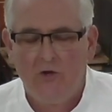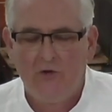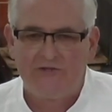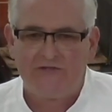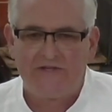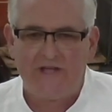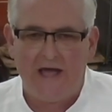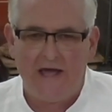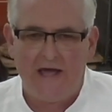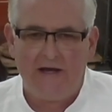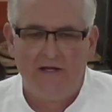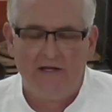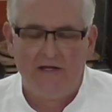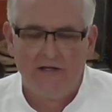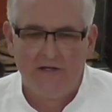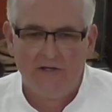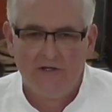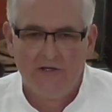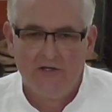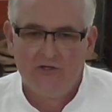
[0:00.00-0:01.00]
who said,
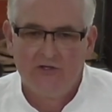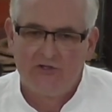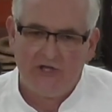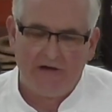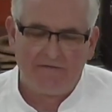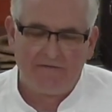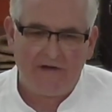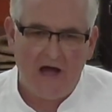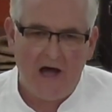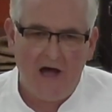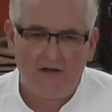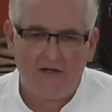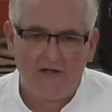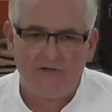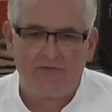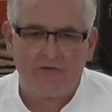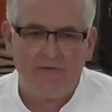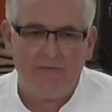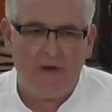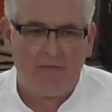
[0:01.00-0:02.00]
Chef
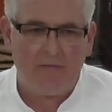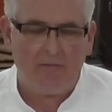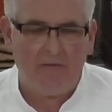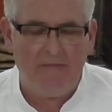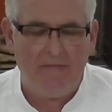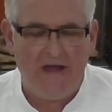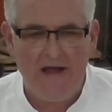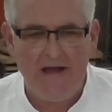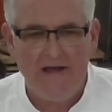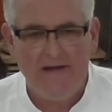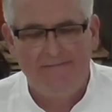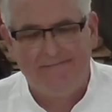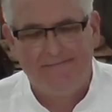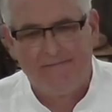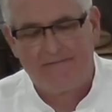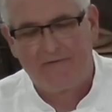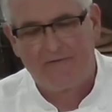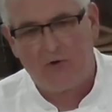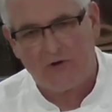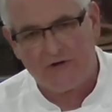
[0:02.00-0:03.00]
Collins, remember me?
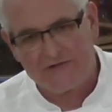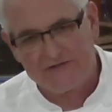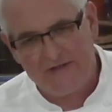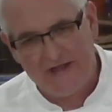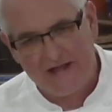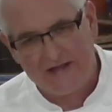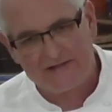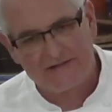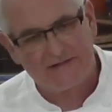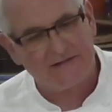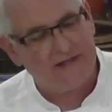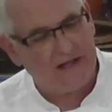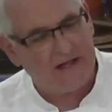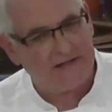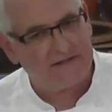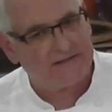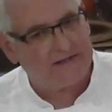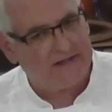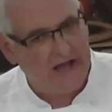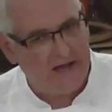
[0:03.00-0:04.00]
Of course,
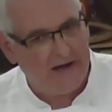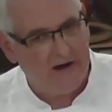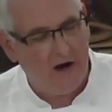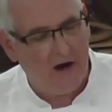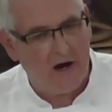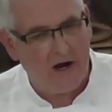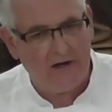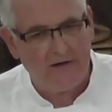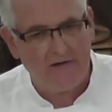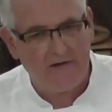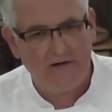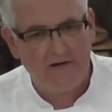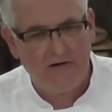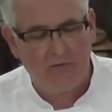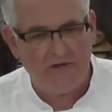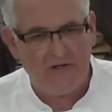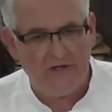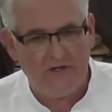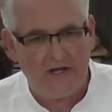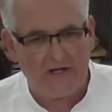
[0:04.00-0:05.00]
that's kind of hard.
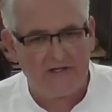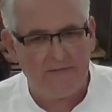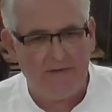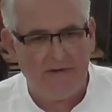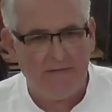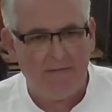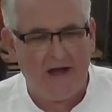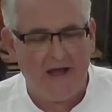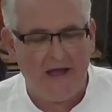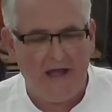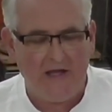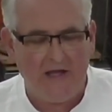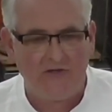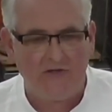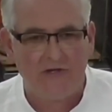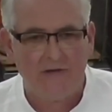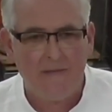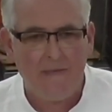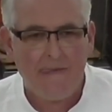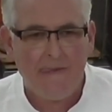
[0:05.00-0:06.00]
when you get to be my
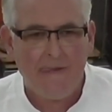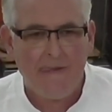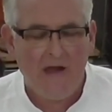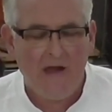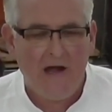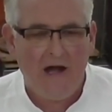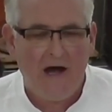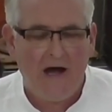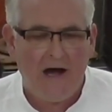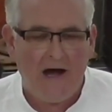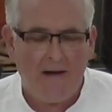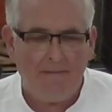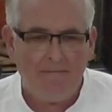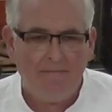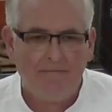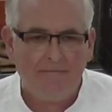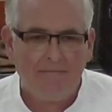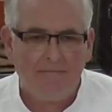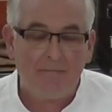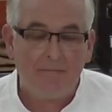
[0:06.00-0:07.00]
age.
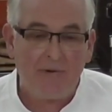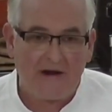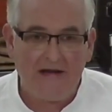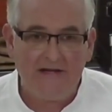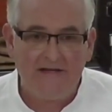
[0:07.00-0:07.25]
But